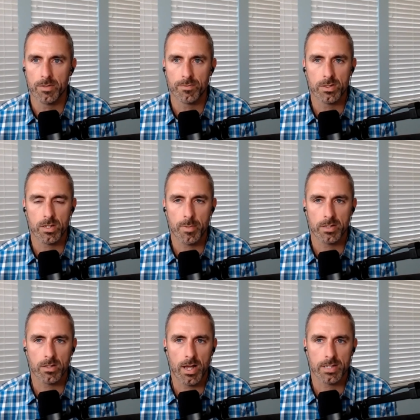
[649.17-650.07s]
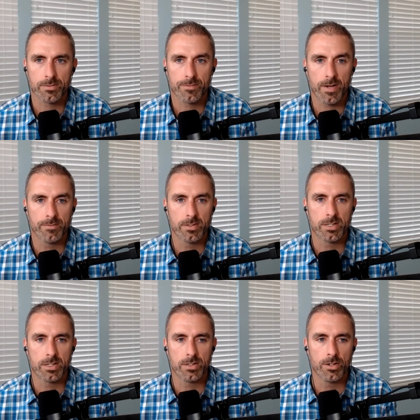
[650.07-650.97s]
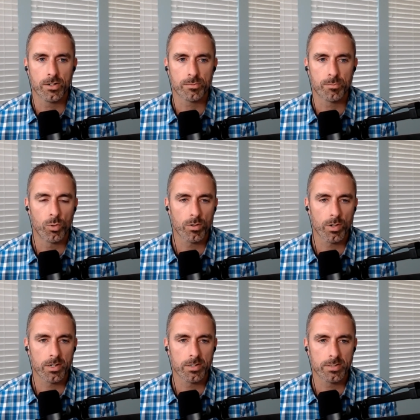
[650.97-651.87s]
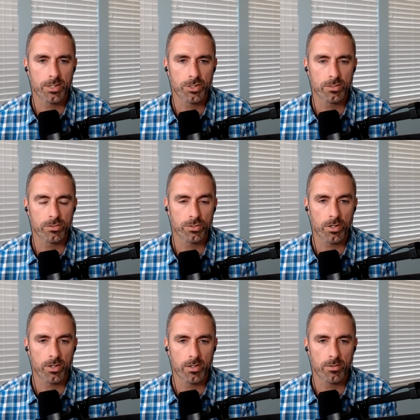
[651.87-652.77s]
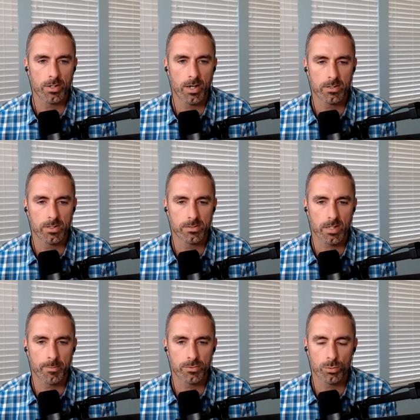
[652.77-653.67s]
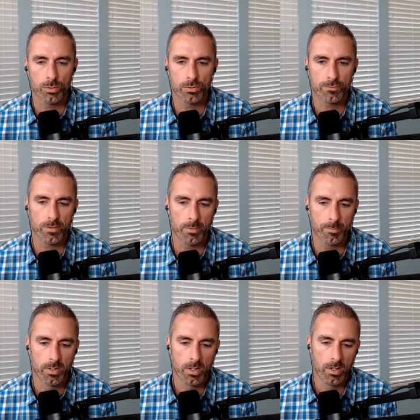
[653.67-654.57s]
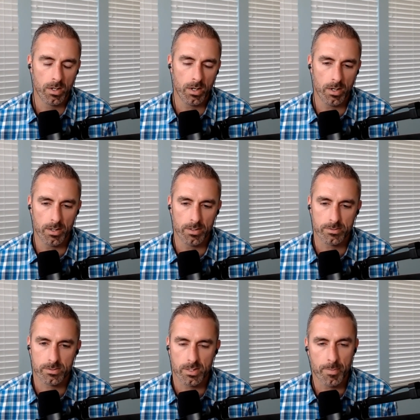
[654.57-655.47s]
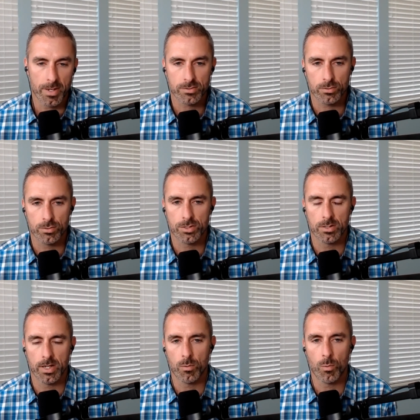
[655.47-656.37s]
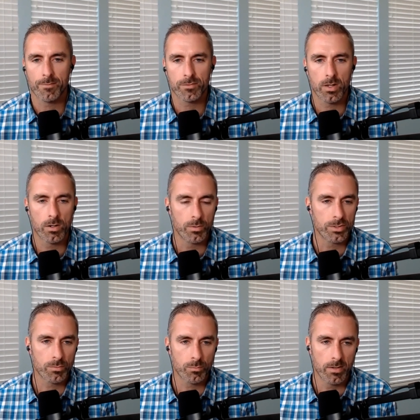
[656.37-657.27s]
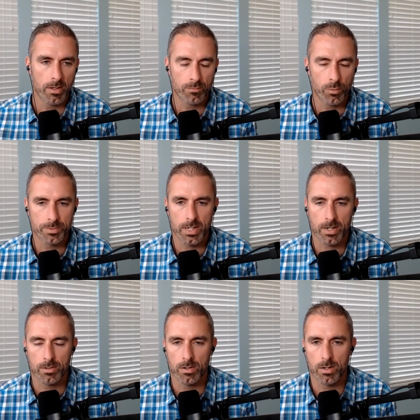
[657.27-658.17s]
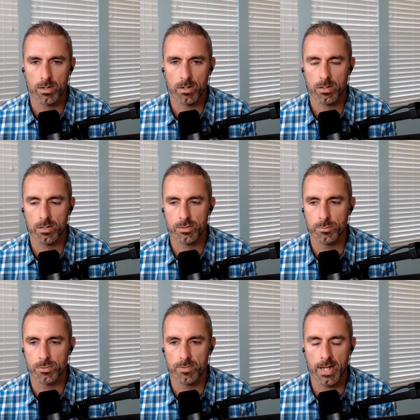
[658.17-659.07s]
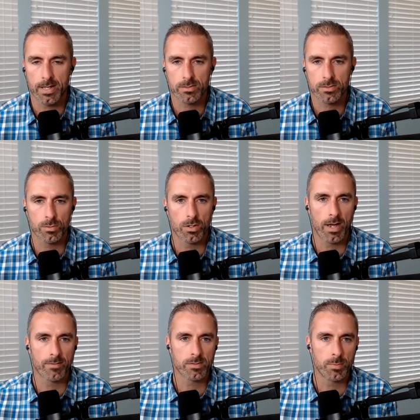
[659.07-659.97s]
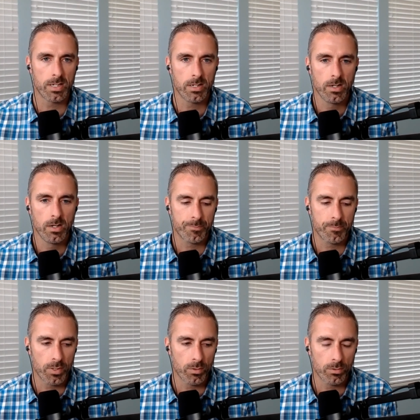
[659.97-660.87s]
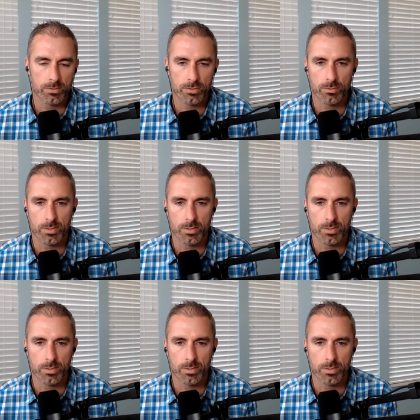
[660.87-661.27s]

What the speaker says: you think about the last 5 to 10 years, more organizations are starting to adopt these type of tools, from CMS solution like a Webflow, which we at FormStack are customers of that. So you don't have to be beholden to a